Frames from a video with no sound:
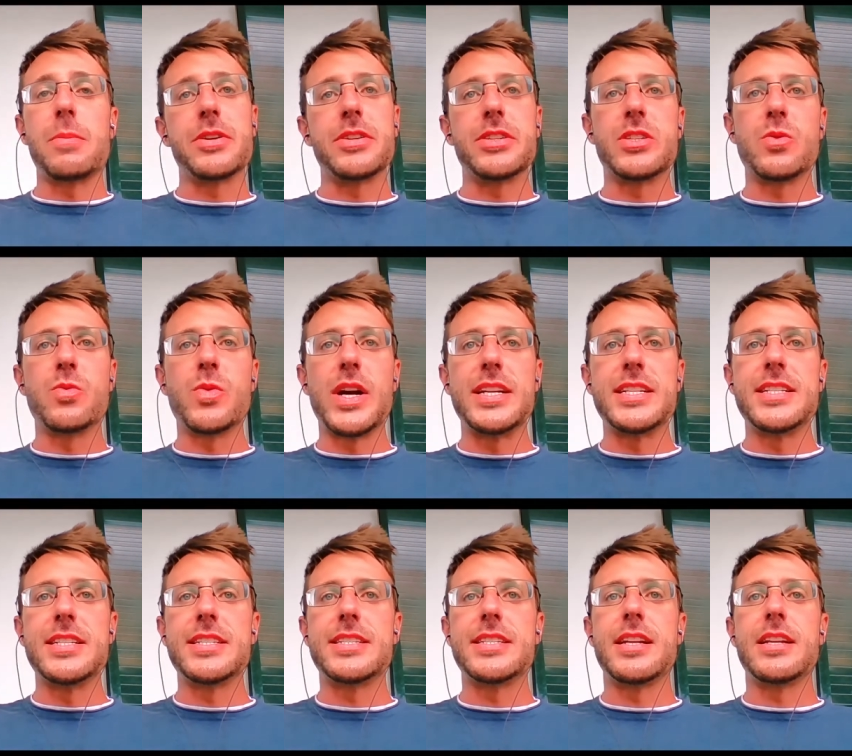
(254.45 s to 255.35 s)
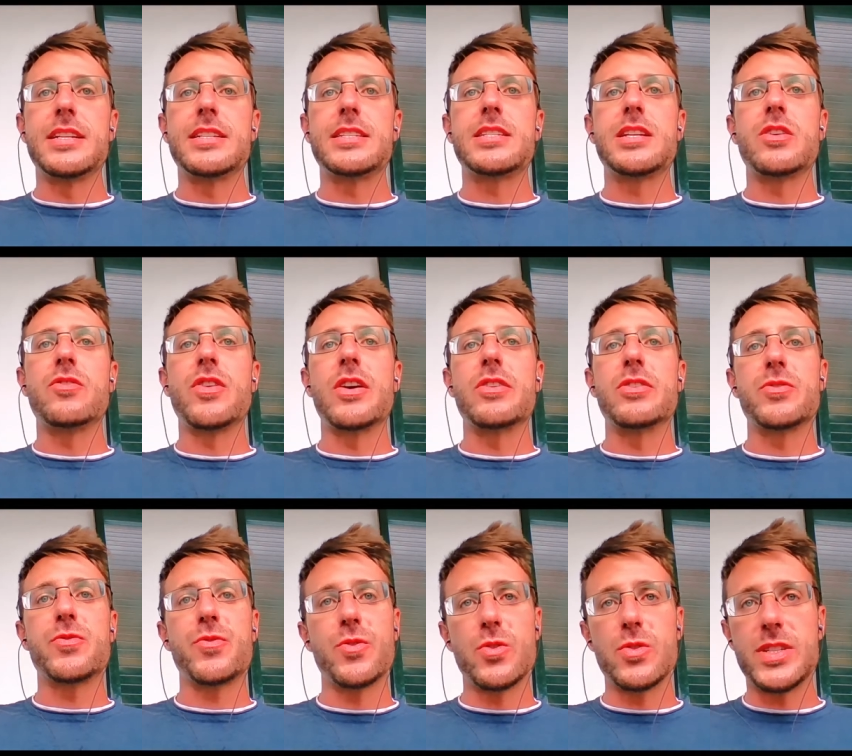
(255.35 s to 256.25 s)
I'm going to wait until it's
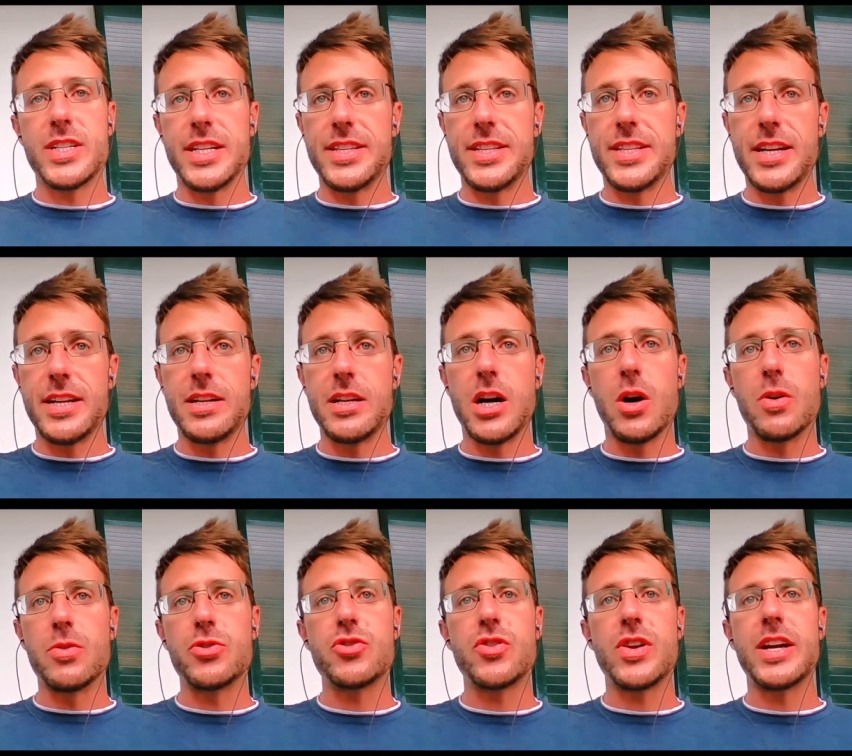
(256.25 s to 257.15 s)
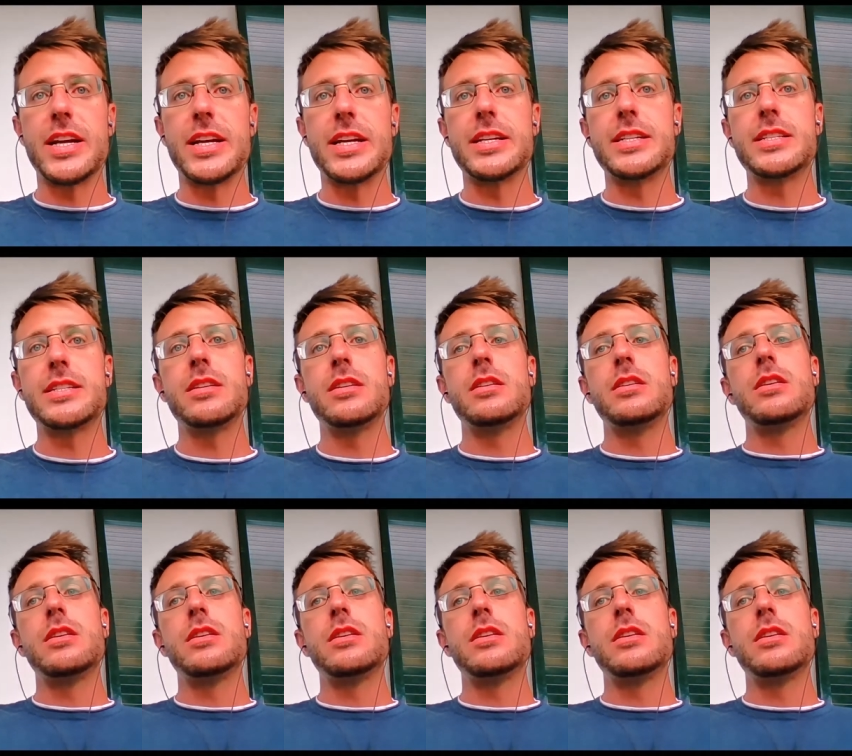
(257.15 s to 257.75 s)
around 40, then I'll trade